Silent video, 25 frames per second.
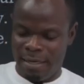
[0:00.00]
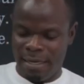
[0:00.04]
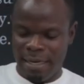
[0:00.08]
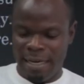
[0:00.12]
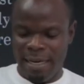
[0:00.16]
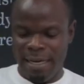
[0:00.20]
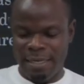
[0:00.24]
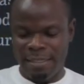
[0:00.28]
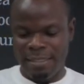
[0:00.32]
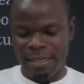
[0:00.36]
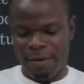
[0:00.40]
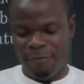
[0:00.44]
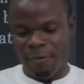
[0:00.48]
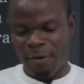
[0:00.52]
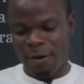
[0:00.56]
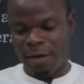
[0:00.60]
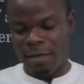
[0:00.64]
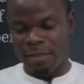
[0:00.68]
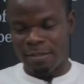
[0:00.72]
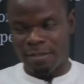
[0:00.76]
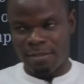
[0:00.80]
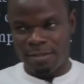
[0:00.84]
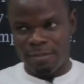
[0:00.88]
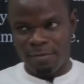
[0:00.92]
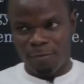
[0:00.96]

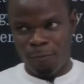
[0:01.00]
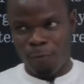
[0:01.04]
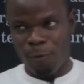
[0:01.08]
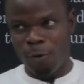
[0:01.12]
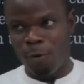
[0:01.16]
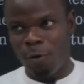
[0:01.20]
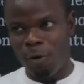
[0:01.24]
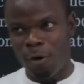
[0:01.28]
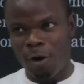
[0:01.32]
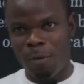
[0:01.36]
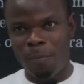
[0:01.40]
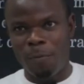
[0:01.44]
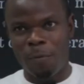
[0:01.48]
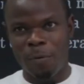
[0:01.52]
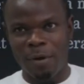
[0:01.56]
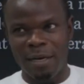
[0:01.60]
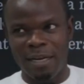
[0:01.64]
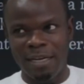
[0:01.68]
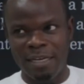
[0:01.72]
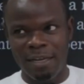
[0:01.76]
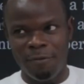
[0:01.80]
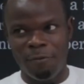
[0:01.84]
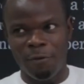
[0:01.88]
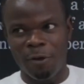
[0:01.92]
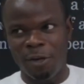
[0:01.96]
Interference. Follow up
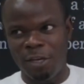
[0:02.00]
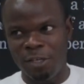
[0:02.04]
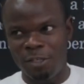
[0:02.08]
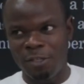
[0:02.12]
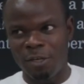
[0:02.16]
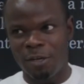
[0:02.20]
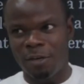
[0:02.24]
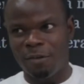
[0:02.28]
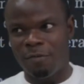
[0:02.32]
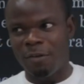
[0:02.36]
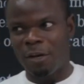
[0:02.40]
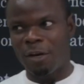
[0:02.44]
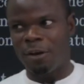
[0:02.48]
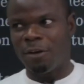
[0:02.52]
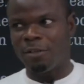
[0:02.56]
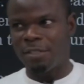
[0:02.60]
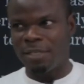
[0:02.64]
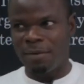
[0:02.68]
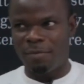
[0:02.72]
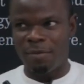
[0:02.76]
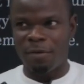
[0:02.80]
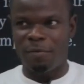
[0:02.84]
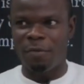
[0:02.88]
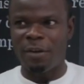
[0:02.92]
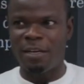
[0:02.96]
with the definition of the
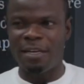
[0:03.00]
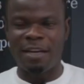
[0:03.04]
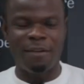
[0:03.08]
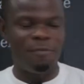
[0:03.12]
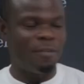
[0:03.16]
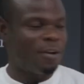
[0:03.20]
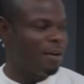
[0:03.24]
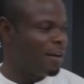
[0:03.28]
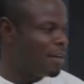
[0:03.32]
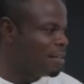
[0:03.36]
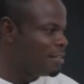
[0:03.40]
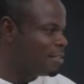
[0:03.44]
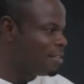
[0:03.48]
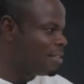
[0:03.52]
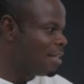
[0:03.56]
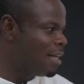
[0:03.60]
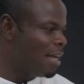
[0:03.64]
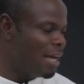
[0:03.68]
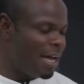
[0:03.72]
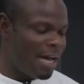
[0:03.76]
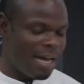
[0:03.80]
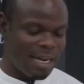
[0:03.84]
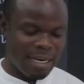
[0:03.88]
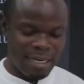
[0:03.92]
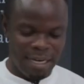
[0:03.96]
concept of interference,
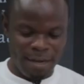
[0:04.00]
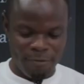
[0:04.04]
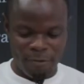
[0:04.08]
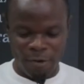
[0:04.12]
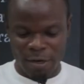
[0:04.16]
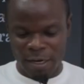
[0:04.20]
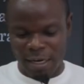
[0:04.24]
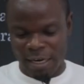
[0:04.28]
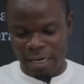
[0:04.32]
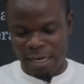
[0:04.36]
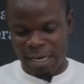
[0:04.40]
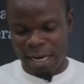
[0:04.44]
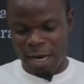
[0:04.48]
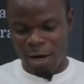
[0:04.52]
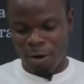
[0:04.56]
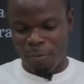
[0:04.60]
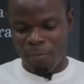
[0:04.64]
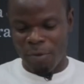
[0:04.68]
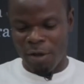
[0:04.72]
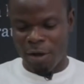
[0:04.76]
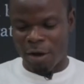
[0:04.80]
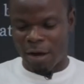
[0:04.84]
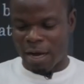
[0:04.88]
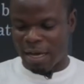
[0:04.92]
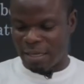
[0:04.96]
and definitely that will
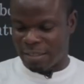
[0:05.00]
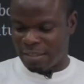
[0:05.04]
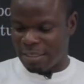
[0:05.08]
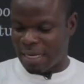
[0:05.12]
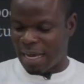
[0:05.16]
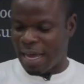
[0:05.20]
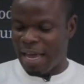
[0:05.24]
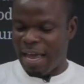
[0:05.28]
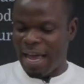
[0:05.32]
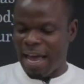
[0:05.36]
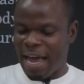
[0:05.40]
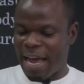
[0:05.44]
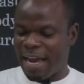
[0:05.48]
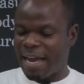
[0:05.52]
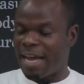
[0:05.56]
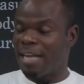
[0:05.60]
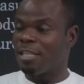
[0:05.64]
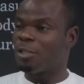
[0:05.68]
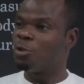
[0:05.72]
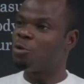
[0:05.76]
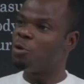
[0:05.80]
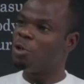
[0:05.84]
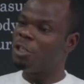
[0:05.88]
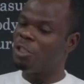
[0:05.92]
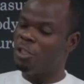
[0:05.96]
be your answer. I can
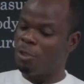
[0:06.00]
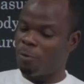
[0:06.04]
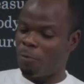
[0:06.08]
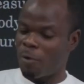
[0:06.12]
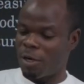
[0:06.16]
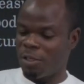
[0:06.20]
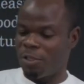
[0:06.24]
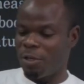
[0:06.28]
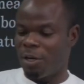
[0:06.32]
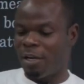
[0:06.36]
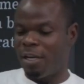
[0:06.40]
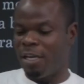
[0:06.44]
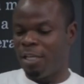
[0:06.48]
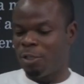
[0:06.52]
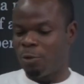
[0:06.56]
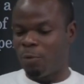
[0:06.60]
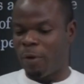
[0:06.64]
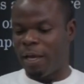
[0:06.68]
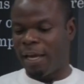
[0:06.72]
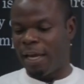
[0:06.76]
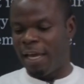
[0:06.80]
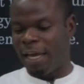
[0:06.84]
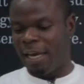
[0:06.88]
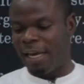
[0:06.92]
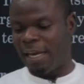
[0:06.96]
switch the question this
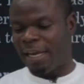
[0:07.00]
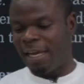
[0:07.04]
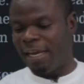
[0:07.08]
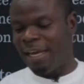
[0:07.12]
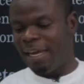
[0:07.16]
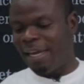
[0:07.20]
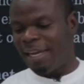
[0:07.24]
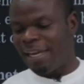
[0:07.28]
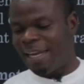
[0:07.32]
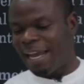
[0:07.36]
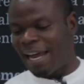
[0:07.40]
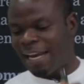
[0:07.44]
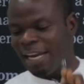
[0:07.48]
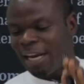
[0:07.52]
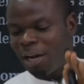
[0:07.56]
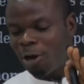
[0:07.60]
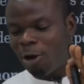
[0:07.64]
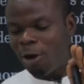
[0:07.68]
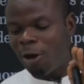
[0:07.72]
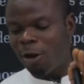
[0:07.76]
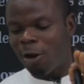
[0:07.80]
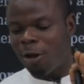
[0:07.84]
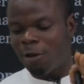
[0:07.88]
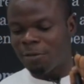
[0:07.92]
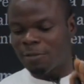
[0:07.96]
way again. That the
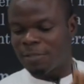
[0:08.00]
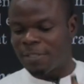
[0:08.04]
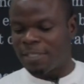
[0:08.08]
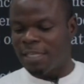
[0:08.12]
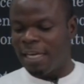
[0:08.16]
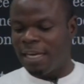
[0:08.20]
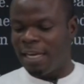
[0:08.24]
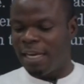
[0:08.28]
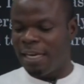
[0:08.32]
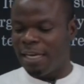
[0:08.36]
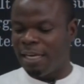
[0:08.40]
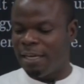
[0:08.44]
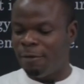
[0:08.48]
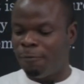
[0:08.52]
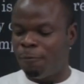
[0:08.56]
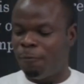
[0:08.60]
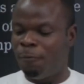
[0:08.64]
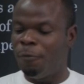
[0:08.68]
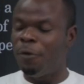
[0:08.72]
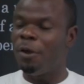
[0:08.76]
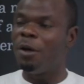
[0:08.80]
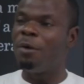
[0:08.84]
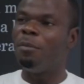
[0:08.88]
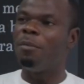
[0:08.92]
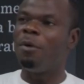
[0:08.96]
color seen in the
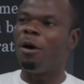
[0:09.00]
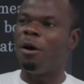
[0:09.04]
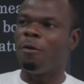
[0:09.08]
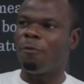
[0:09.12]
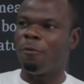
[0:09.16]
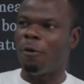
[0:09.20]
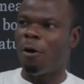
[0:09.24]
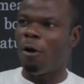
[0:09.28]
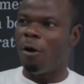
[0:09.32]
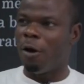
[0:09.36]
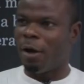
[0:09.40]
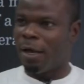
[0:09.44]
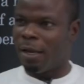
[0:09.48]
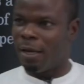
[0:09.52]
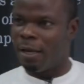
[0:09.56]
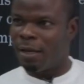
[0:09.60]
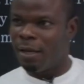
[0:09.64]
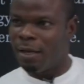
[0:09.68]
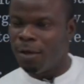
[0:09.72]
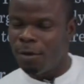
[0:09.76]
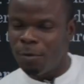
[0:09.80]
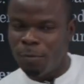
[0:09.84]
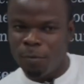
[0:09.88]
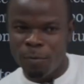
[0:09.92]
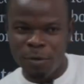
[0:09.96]
film of
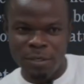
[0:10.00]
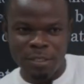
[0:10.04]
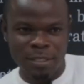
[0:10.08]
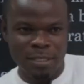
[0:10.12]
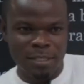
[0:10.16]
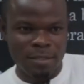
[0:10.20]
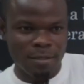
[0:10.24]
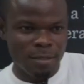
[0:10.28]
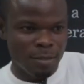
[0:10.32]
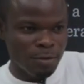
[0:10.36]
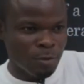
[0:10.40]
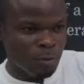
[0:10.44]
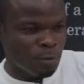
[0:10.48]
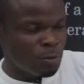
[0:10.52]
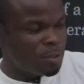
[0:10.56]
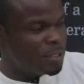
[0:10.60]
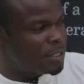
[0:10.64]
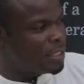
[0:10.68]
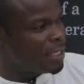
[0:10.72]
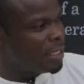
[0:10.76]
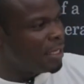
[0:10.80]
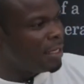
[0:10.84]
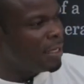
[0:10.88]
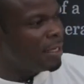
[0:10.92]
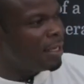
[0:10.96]
oil, we do
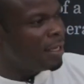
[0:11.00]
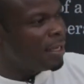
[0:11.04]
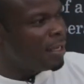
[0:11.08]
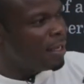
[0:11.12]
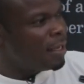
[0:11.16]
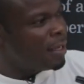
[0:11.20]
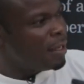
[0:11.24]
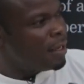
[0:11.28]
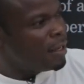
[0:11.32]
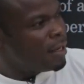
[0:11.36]
see